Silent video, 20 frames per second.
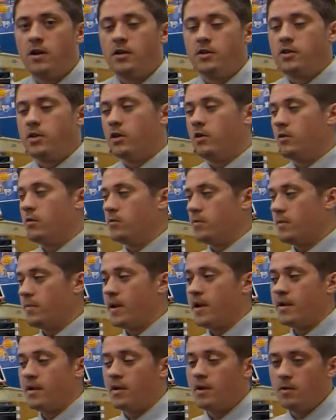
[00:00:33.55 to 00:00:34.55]
And so
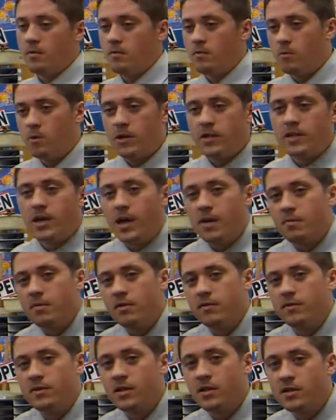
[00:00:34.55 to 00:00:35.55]
depending on what type
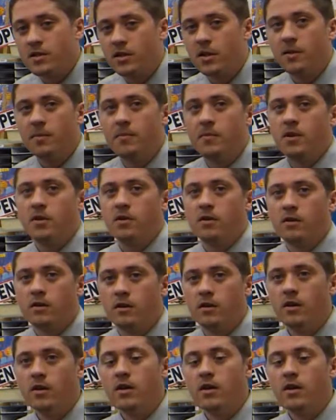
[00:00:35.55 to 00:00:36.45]
of system you're